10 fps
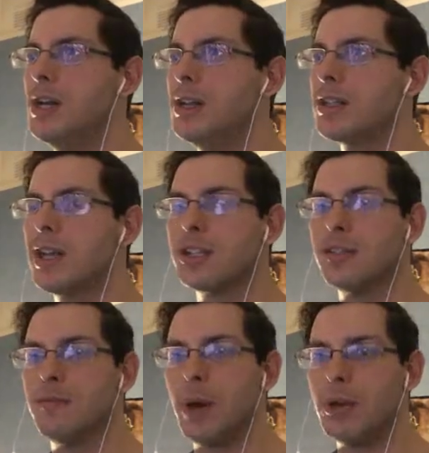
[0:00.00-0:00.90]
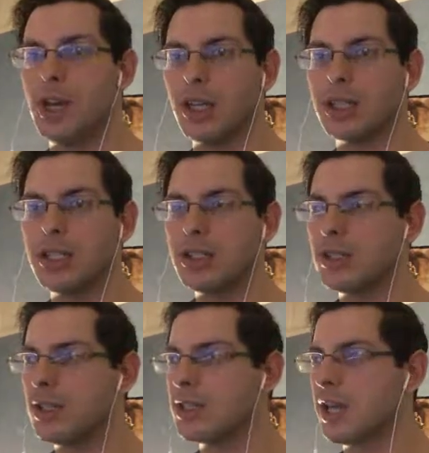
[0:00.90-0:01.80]
set of bolt
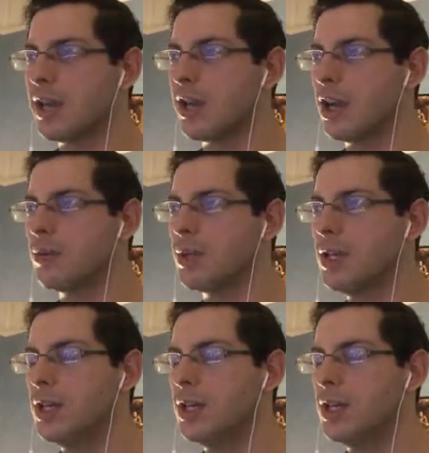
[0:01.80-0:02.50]
cutters that are taking up